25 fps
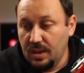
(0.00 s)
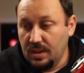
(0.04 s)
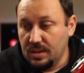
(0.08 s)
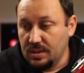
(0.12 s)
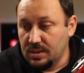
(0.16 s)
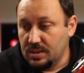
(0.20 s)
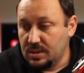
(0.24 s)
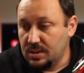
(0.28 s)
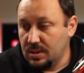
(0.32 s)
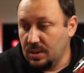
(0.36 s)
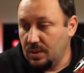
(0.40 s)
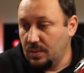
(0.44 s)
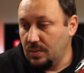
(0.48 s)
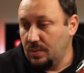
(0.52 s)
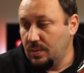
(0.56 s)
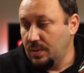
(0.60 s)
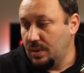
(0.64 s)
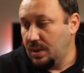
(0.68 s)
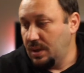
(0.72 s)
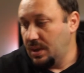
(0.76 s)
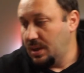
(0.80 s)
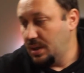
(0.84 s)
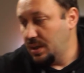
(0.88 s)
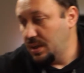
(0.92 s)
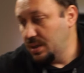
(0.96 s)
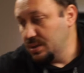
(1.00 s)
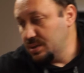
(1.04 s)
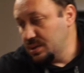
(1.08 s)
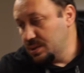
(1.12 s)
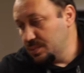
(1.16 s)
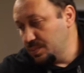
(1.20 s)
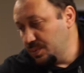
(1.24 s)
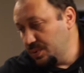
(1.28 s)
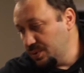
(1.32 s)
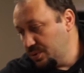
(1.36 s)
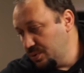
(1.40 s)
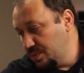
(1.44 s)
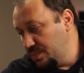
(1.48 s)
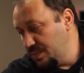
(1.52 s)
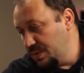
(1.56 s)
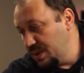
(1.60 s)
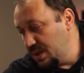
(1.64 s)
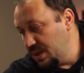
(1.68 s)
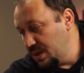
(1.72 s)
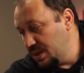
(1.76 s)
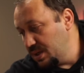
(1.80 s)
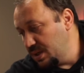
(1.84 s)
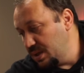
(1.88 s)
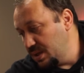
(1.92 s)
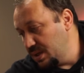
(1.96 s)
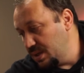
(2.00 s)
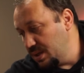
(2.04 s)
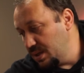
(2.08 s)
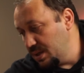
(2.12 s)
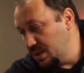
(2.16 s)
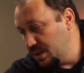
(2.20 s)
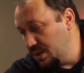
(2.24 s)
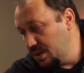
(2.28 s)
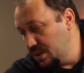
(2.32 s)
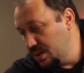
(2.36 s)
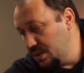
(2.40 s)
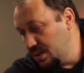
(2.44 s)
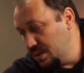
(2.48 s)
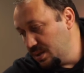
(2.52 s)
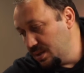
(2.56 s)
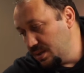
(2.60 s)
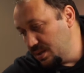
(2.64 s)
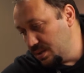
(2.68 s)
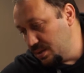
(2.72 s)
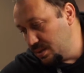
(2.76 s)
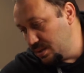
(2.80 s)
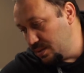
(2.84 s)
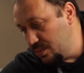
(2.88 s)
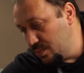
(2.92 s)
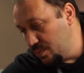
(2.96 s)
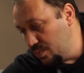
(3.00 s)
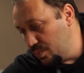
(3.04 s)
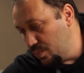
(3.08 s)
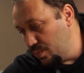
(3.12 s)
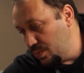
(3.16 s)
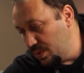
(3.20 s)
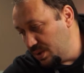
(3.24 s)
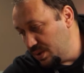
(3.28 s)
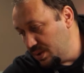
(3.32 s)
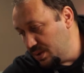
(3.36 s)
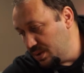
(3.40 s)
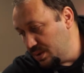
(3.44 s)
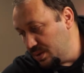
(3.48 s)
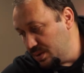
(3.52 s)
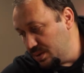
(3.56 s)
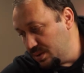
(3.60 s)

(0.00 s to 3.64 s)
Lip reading: So I just want to make one